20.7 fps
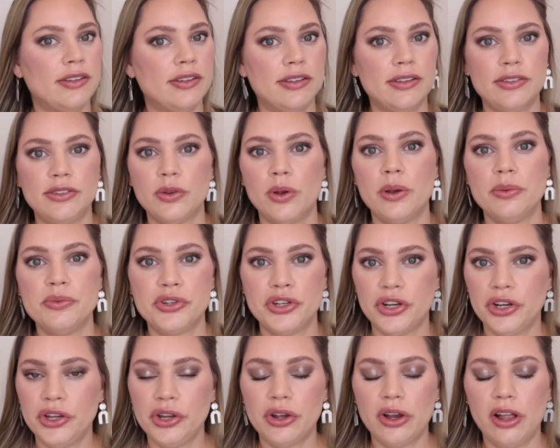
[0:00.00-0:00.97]
So I'm
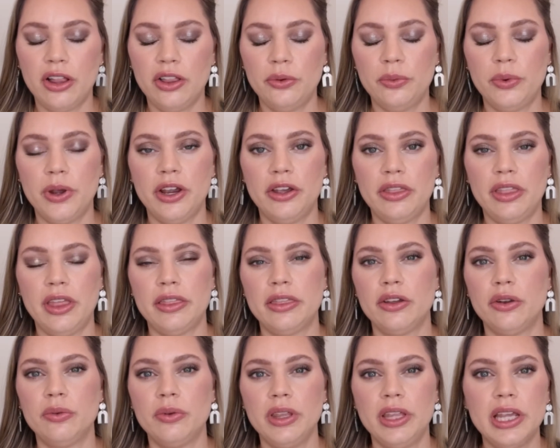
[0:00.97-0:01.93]
sure you're all aware that
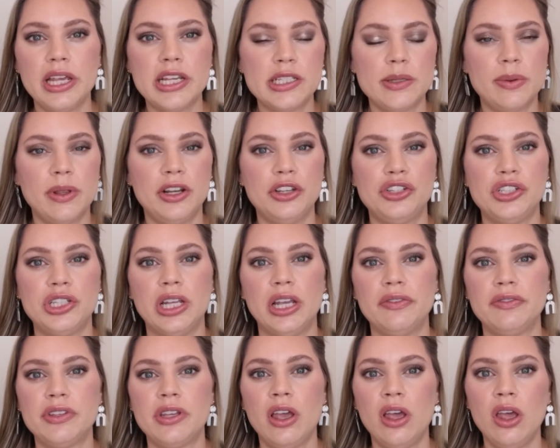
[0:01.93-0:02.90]
there really has been a
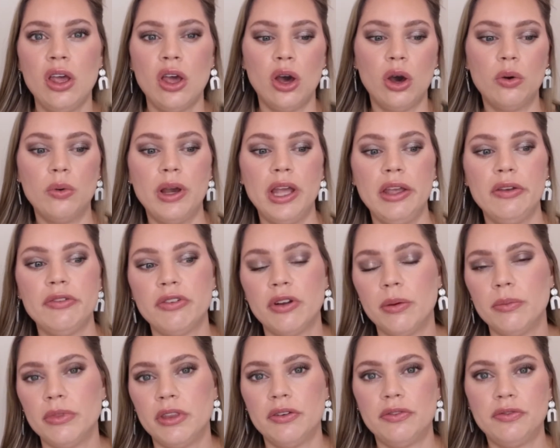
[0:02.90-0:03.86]
shift away
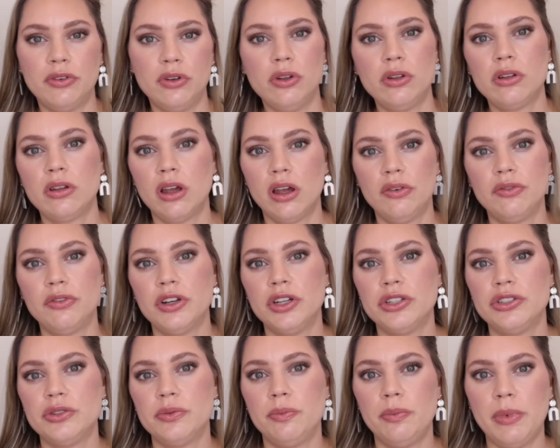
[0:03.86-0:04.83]
from the full
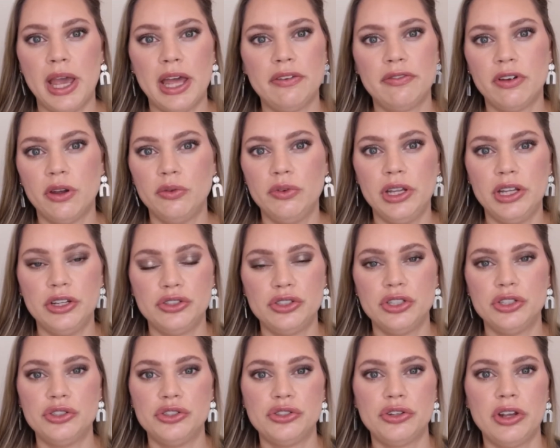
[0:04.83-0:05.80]
coverage matte
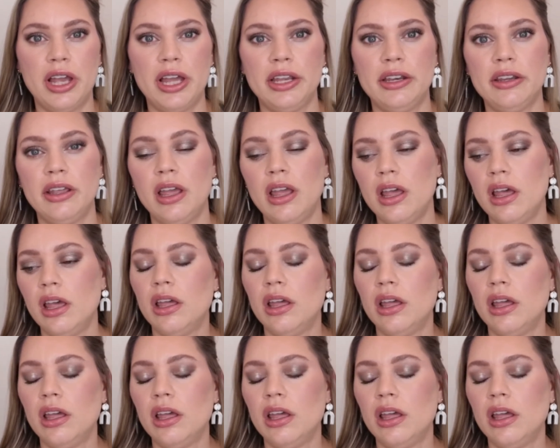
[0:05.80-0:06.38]
foundation trend,